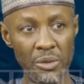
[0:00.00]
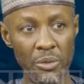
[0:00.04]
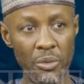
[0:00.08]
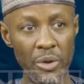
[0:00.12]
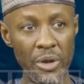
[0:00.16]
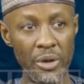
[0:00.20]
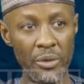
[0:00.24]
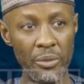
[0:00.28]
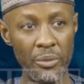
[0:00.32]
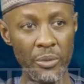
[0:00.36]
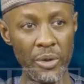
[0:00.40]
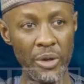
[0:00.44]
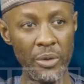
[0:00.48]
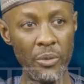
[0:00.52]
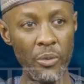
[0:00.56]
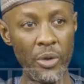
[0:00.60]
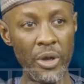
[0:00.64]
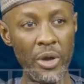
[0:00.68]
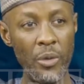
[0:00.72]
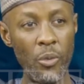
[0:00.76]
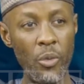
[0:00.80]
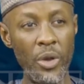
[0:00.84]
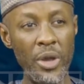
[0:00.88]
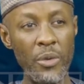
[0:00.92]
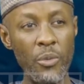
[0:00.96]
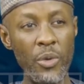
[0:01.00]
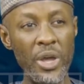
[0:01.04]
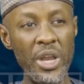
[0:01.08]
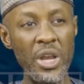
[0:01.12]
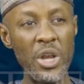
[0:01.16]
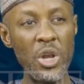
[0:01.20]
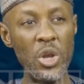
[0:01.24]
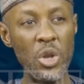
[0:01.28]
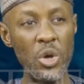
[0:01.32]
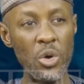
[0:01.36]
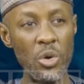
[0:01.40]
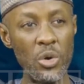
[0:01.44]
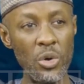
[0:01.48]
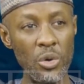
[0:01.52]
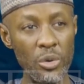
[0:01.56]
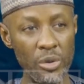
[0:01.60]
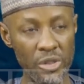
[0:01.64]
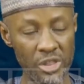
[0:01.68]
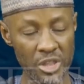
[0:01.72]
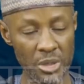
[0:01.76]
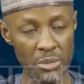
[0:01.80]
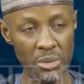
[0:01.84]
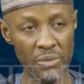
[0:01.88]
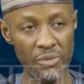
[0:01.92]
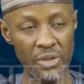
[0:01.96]
we, we, we, we know
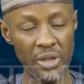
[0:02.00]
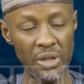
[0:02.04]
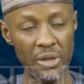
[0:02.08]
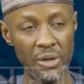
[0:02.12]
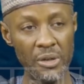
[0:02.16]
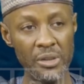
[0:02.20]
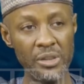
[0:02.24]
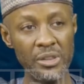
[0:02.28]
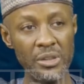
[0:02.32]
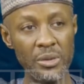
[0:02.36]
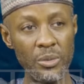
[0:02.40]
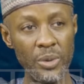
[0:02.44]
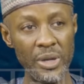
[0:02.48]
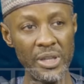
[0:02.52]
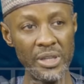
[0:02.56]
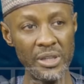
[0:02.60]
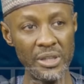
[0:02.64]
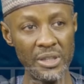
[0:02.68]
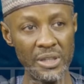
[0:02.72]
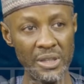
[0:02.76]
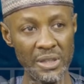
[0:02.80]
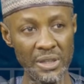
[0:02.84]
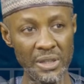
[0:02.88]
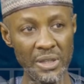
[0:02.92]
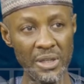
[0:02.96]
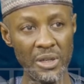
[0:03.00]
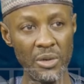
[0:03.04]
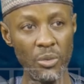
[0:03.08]
some of the consequences,